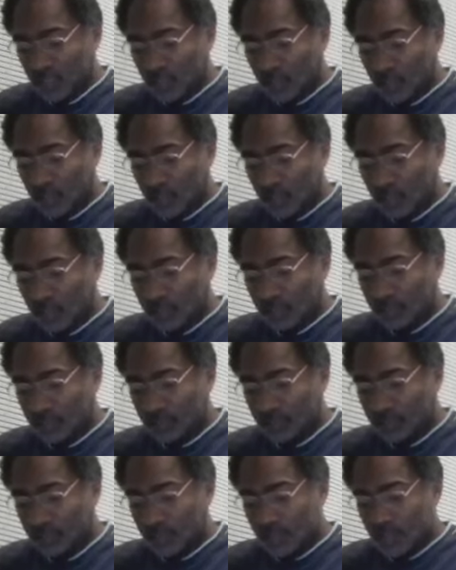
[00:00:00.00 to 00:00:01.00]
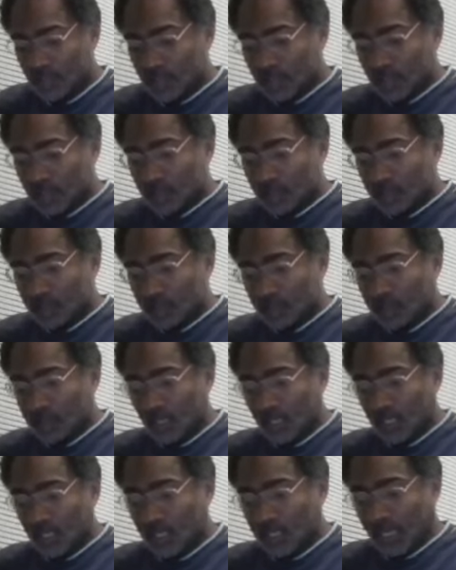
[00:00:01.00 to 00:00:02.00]
uh,
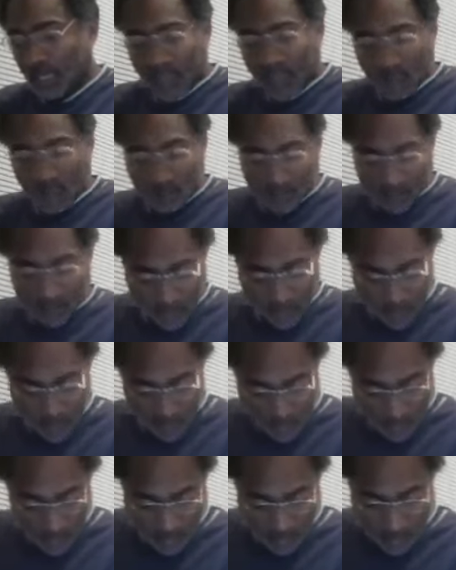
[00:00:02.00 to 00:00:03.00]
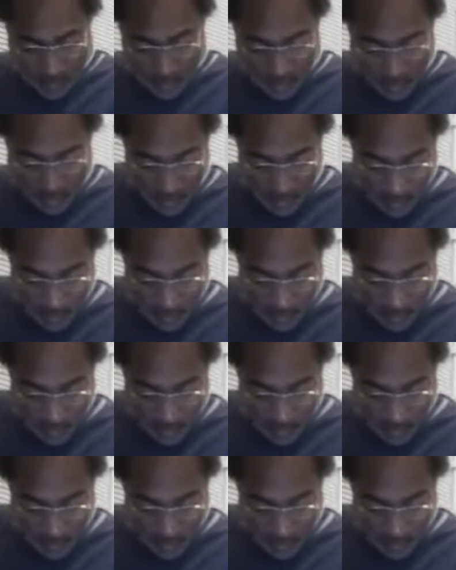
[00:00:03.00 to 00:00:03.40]
he allowed the, the,